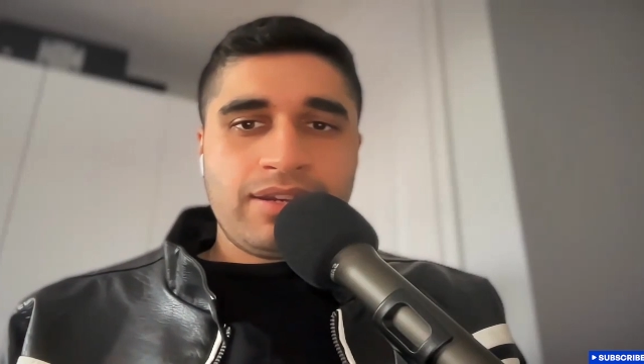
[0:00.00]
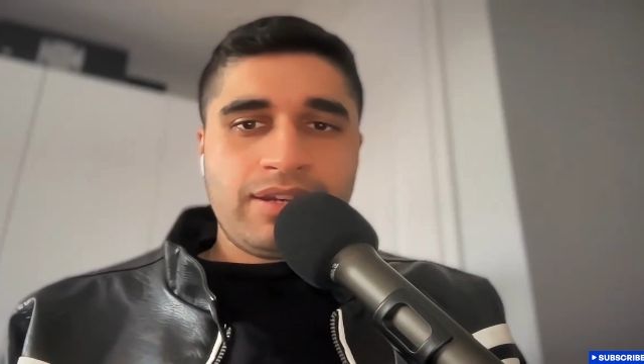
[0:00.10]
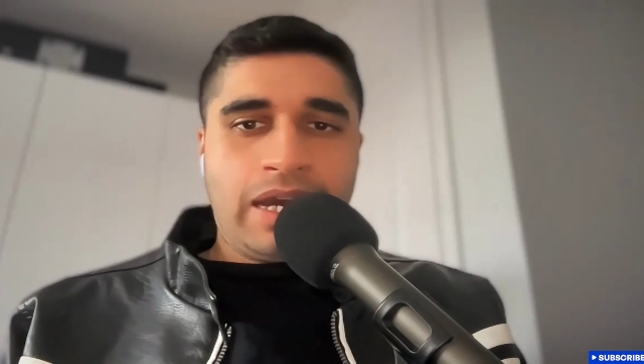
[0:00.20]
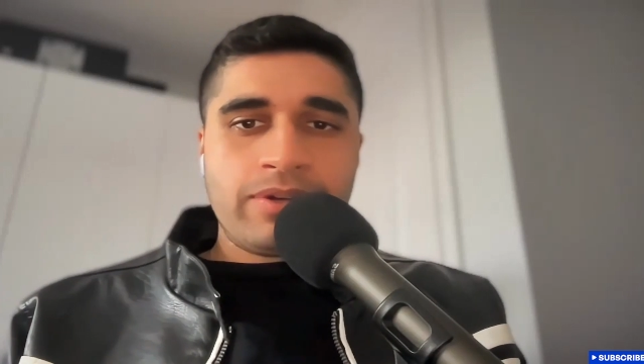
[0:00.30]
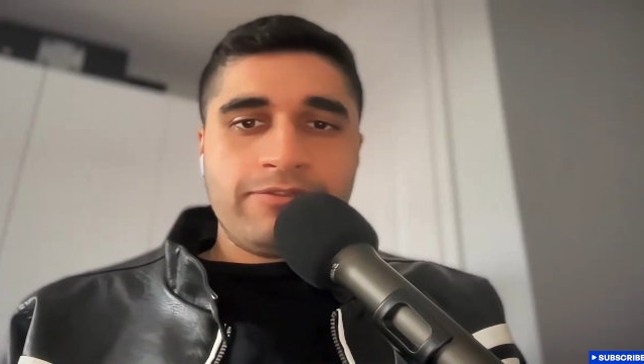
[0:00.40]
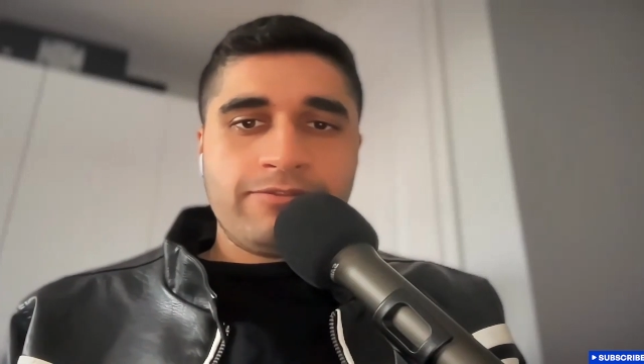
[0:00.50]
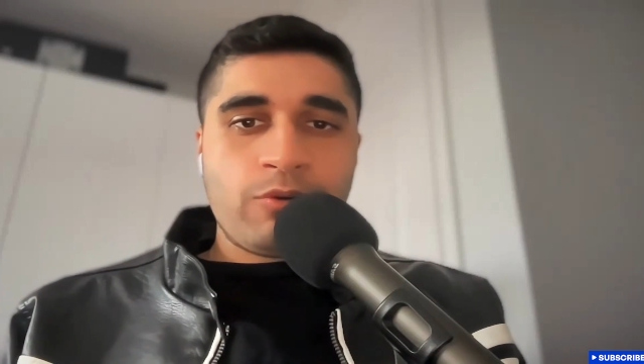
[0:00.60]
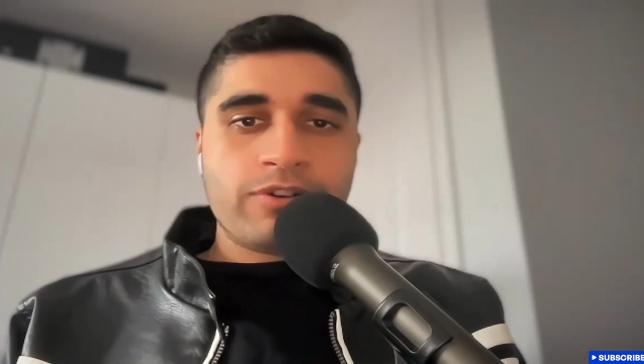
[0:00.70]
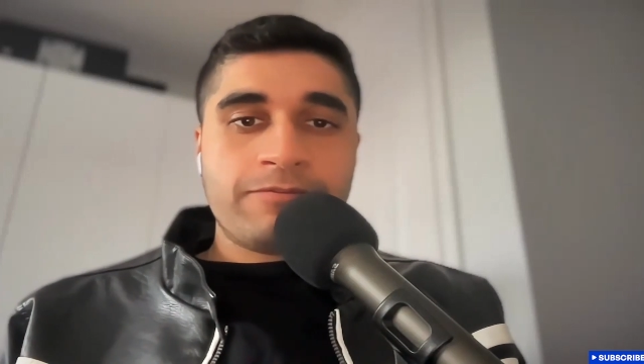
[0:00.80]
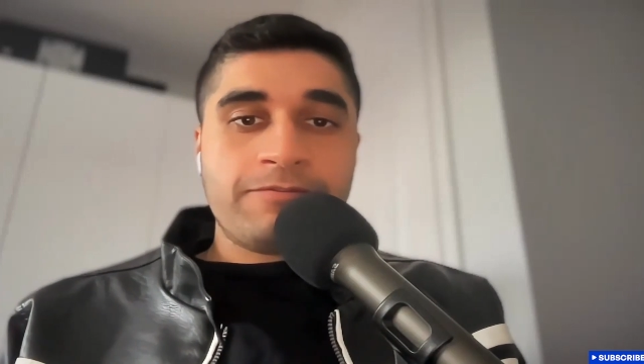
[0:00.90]
now
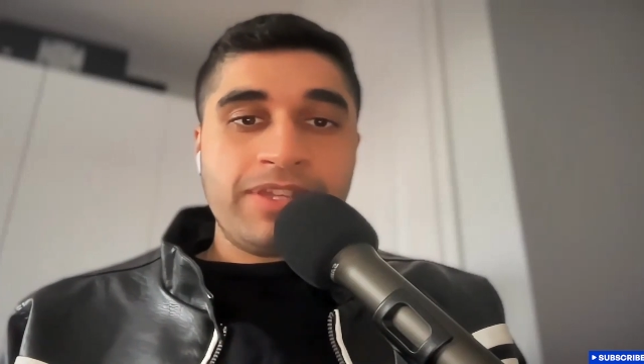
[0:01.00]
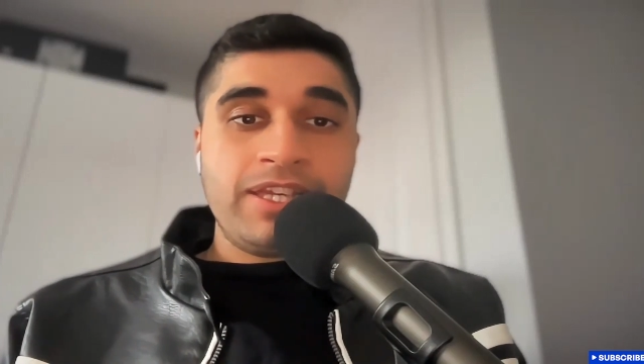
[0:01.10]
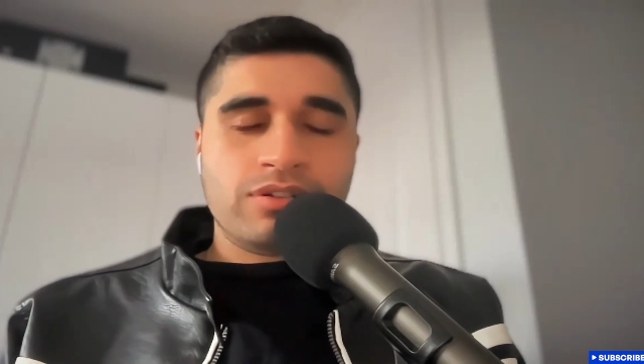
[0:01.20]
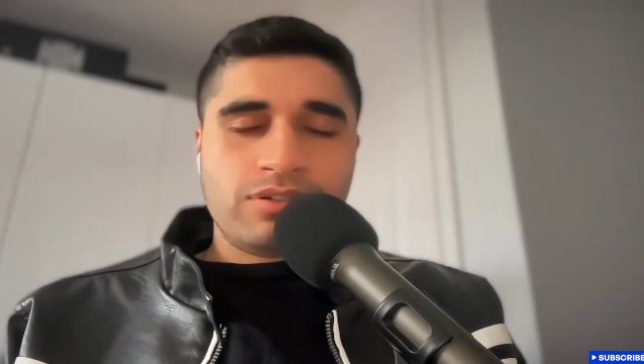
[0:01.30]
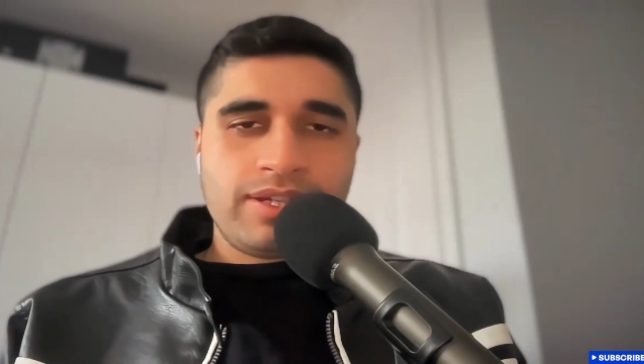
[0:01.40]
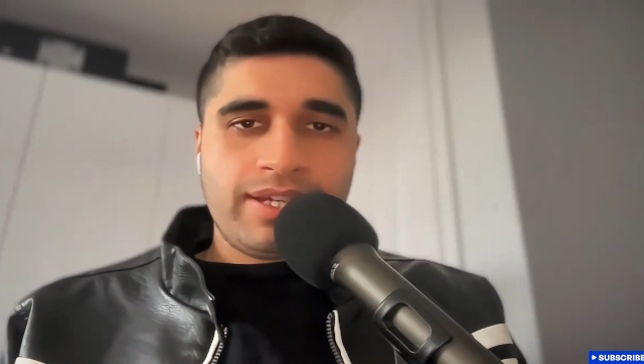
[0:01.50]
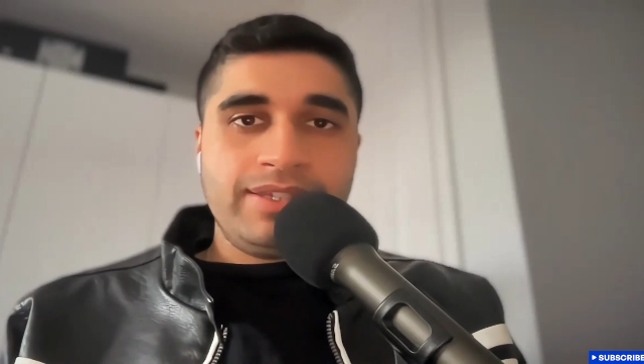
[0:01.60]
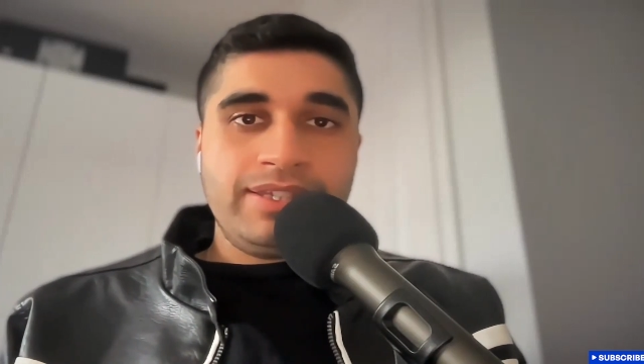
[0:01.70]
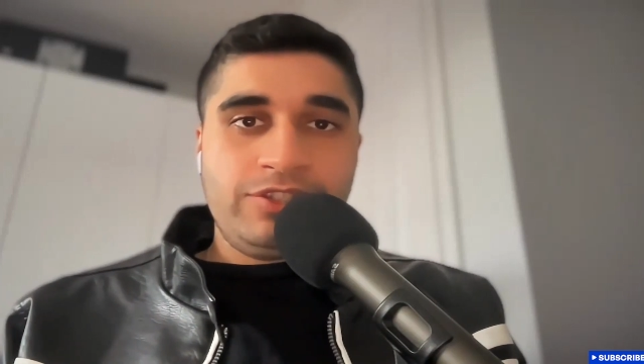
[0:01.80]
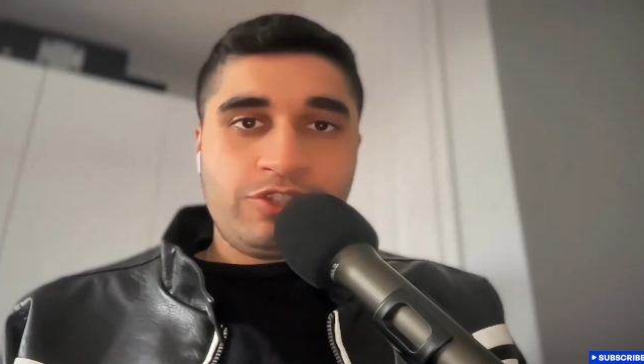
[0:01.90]
evoke fear
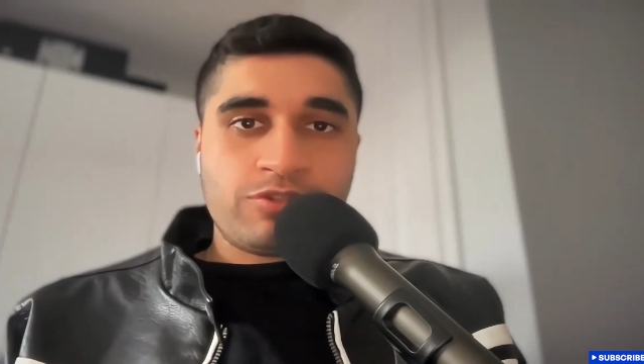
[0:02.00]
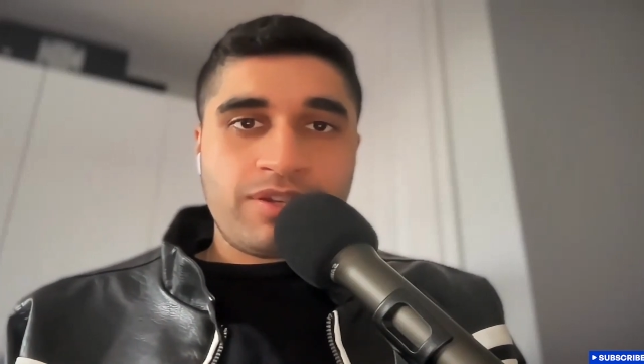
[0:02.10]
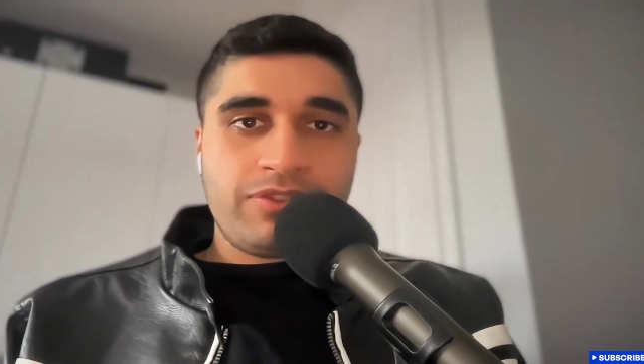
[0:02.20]
in these street